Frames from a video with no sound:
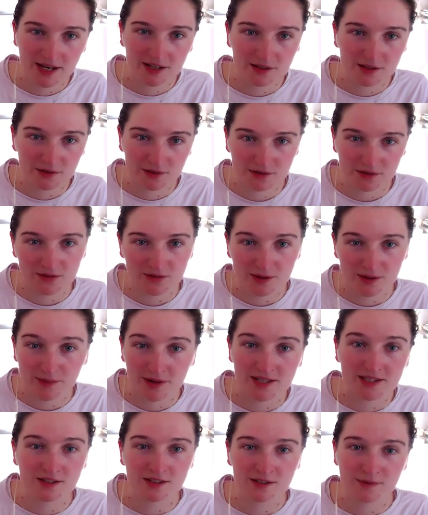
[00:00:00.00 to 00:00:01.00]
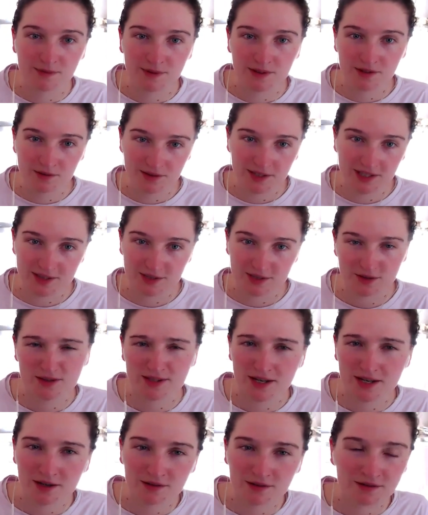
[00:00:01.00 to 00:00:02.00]
that your feedback's going to be unique to
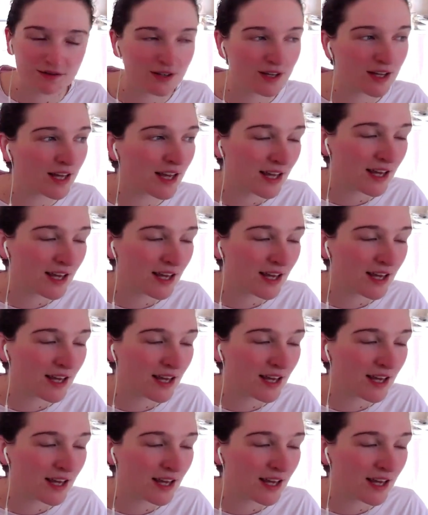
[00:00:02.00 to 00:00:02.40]
yourself.